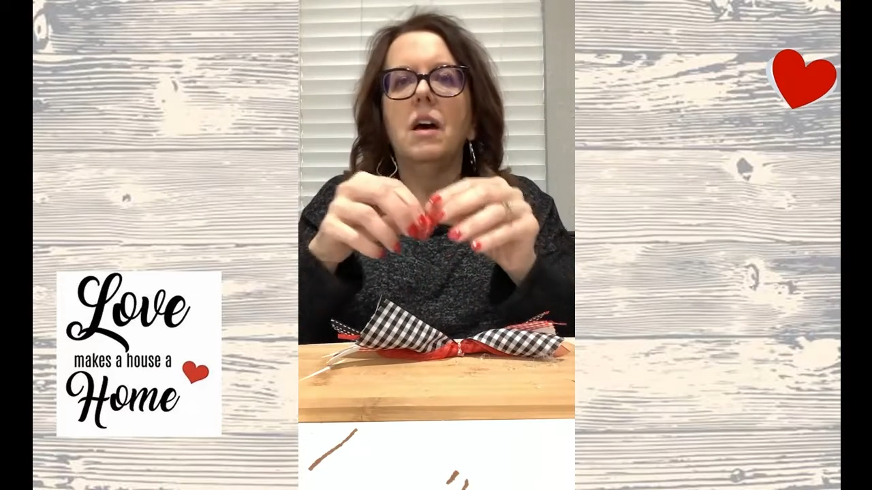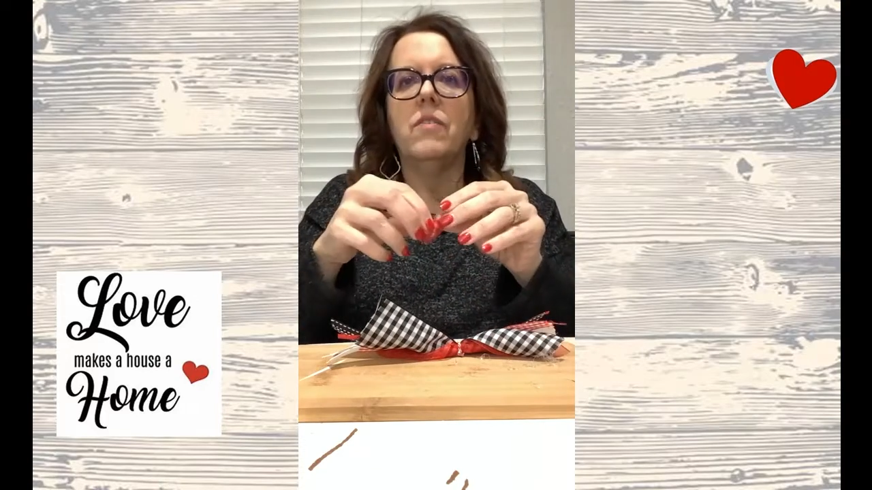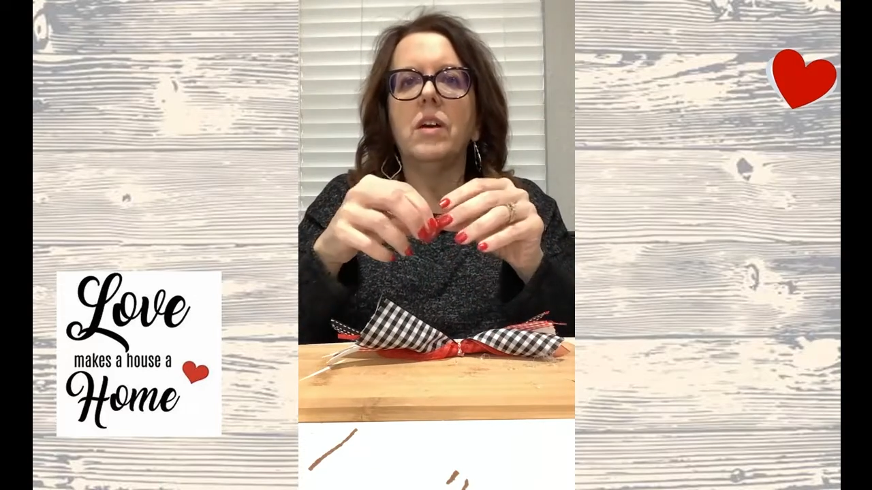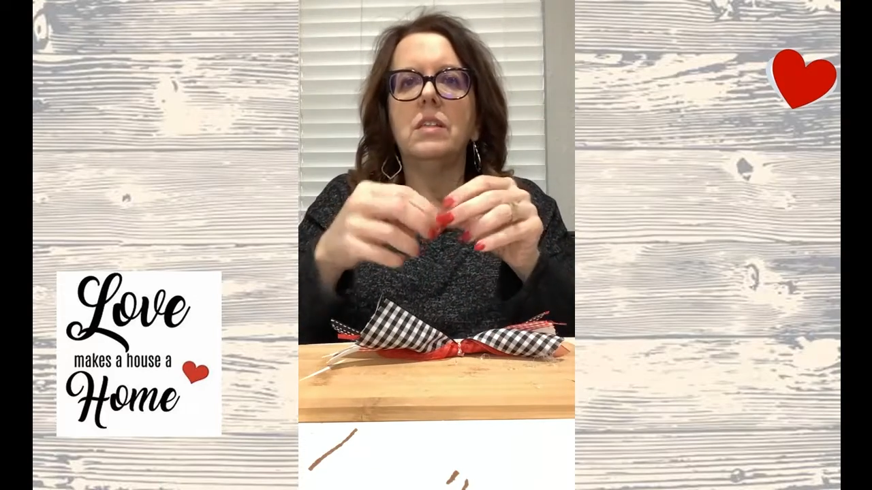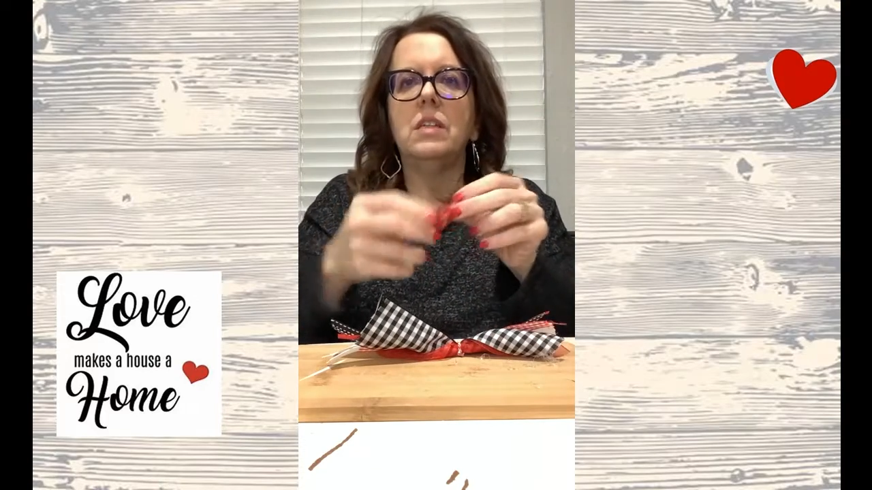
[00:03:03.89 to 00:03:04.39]

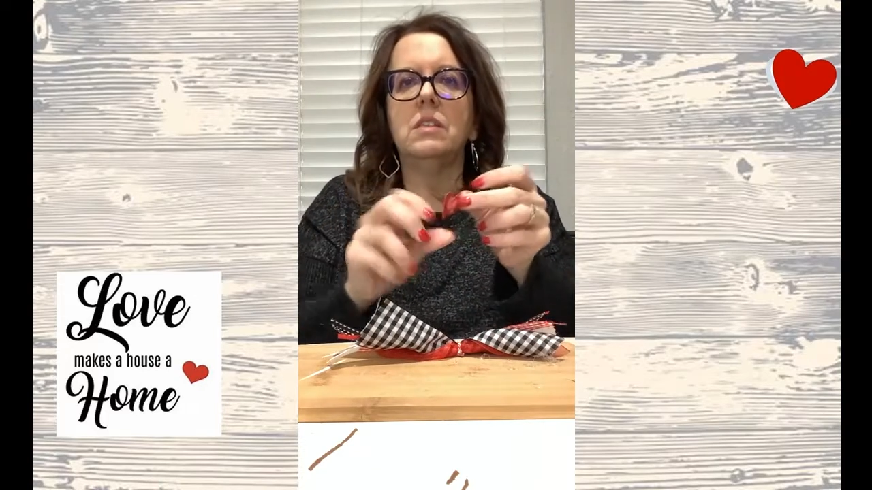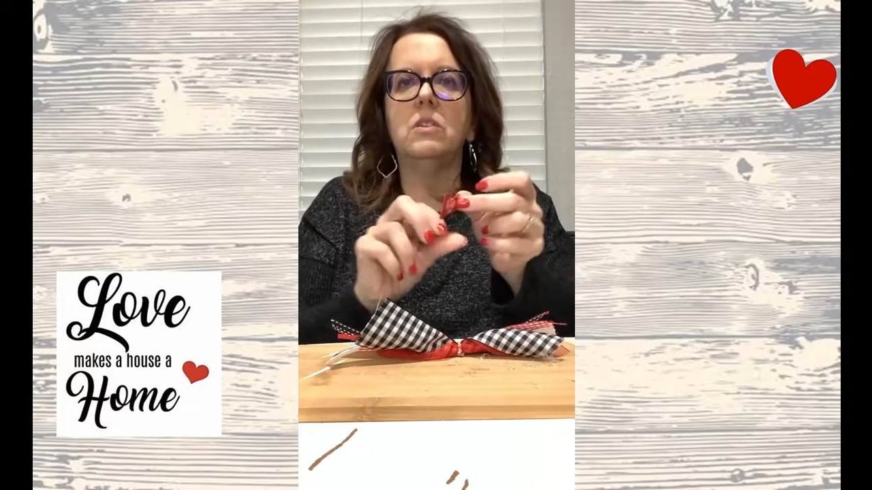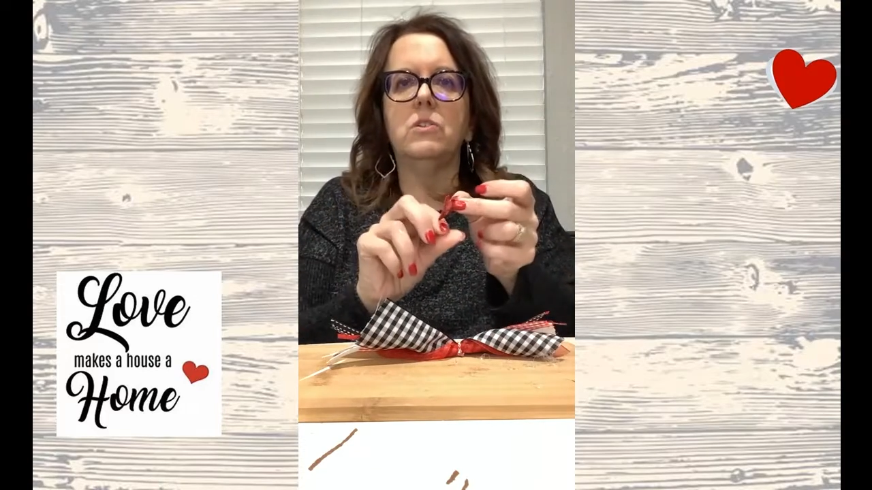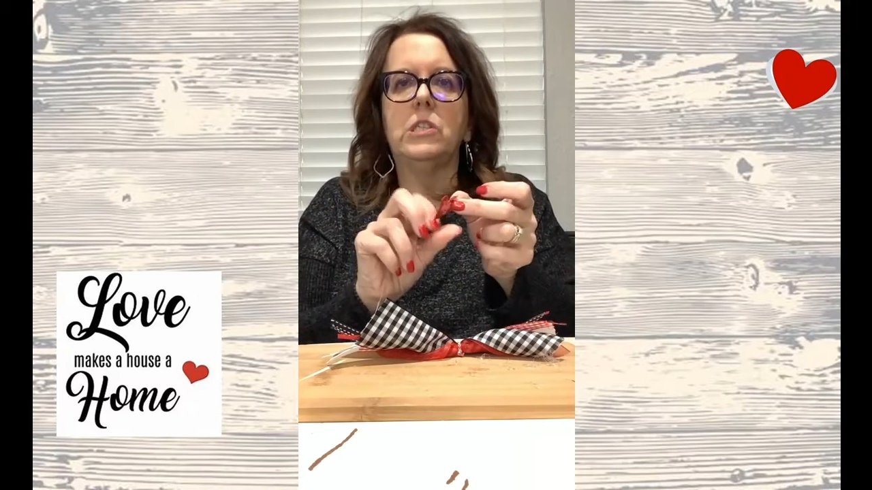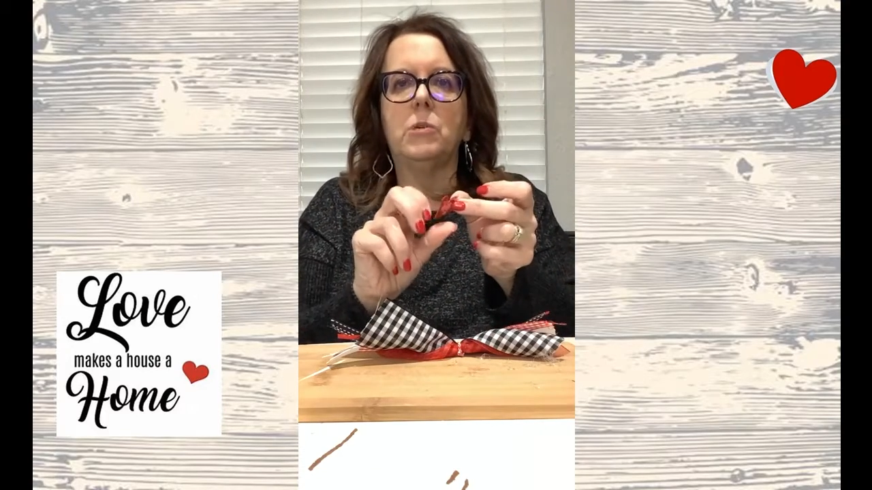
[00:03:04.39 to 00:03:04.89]
I've got these
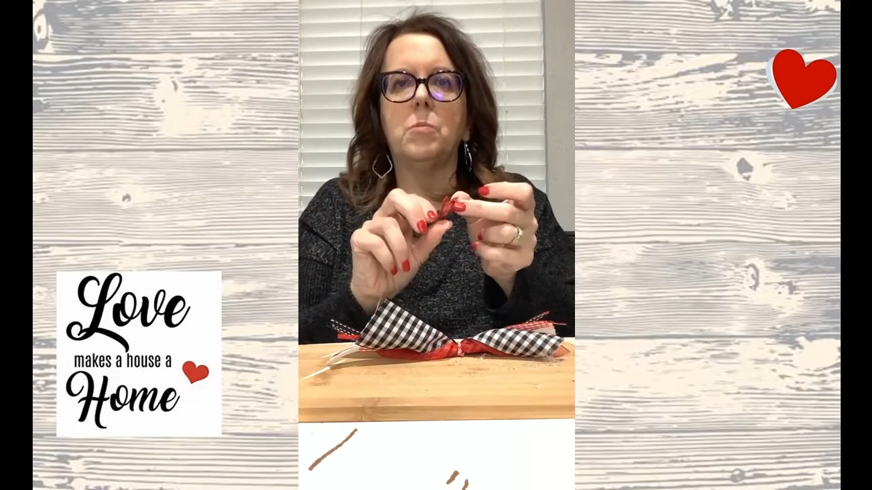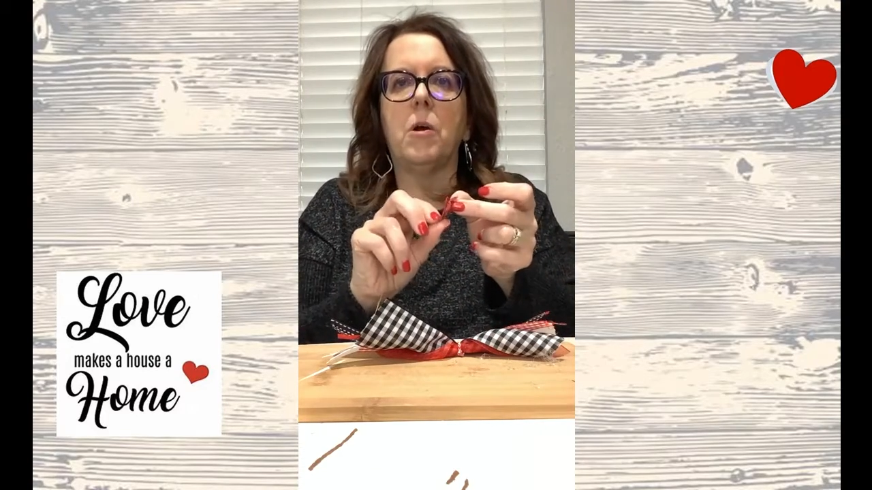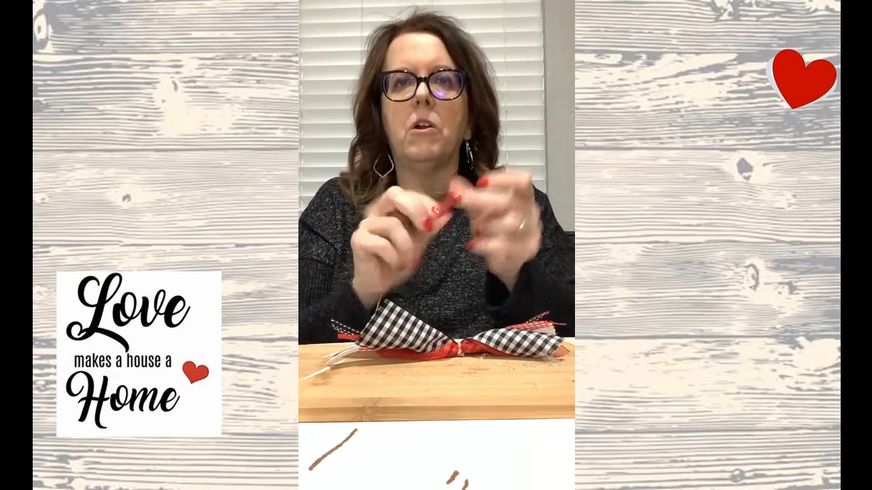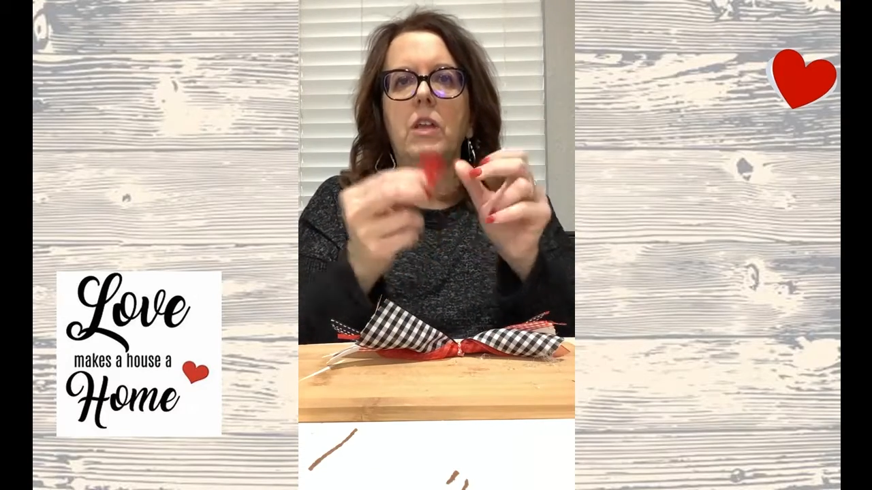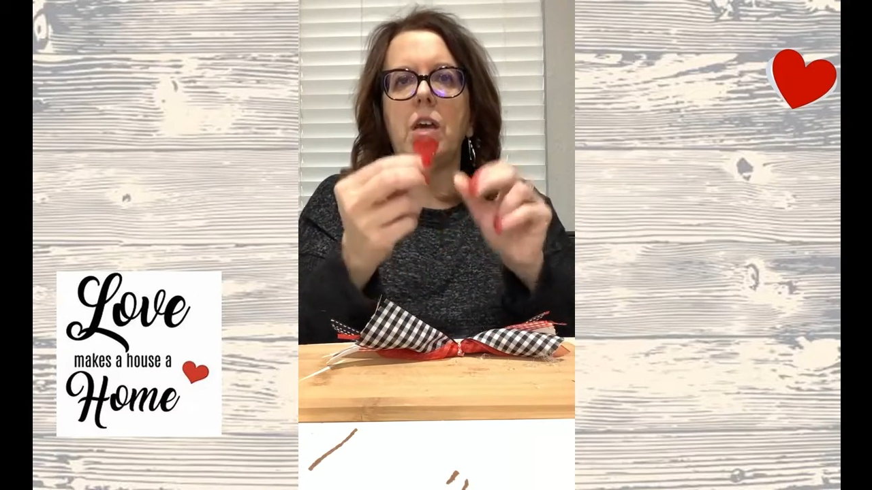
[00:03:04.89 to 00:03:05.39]
little
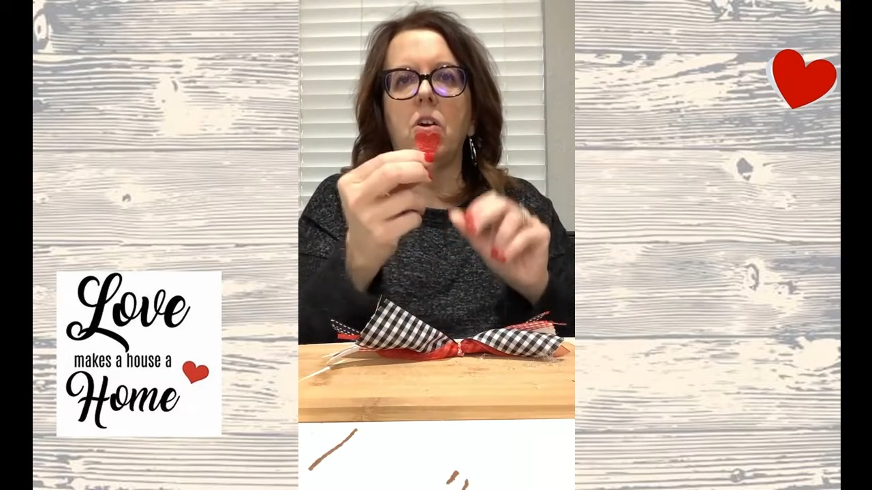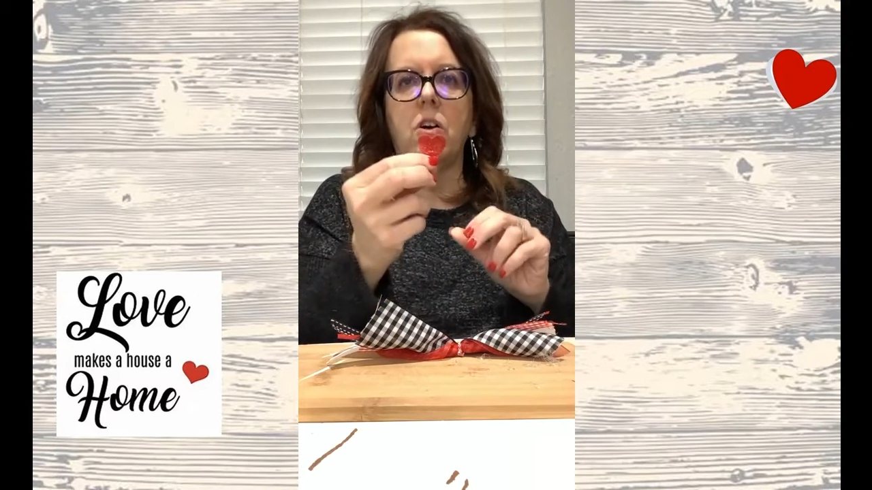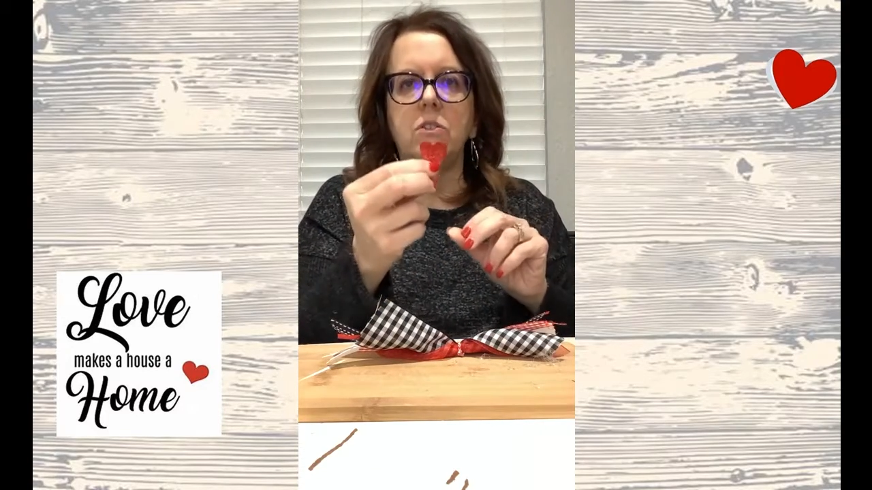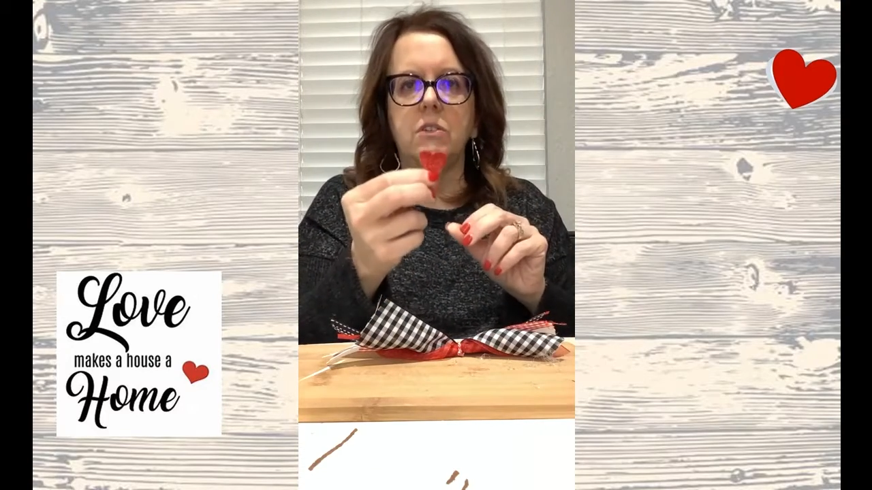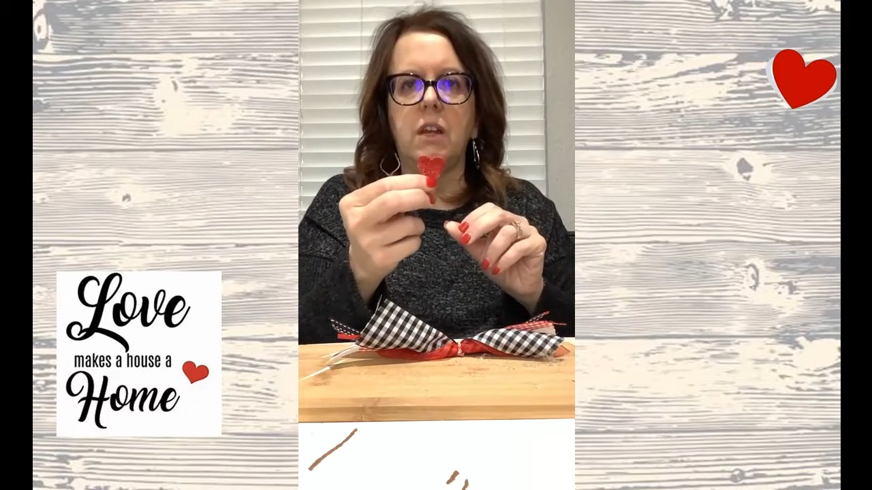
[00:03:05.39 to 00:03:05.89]
sparkly hearts